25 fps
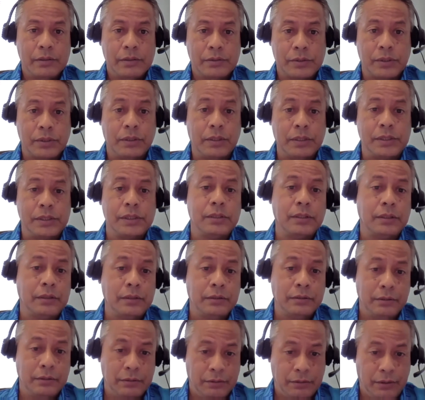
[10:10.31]

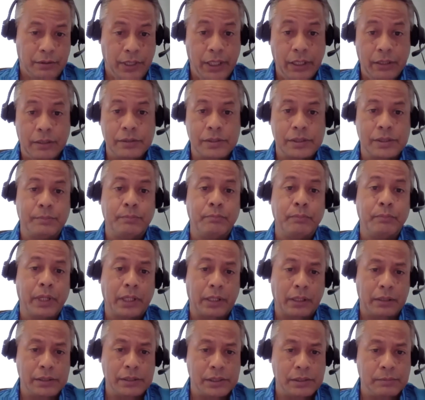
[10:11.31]
traditional leadership
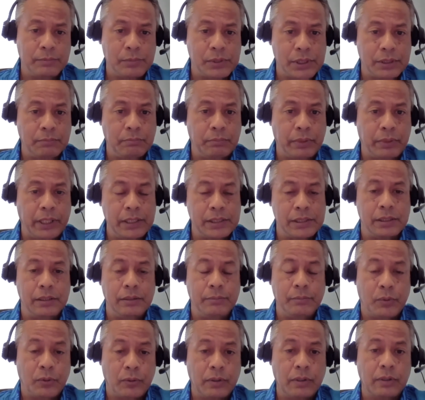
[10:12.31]
mechanisms in place
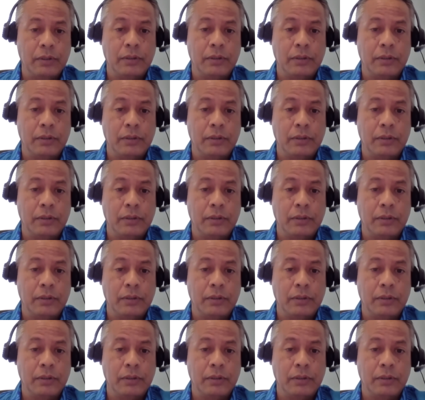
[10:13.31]
anymore.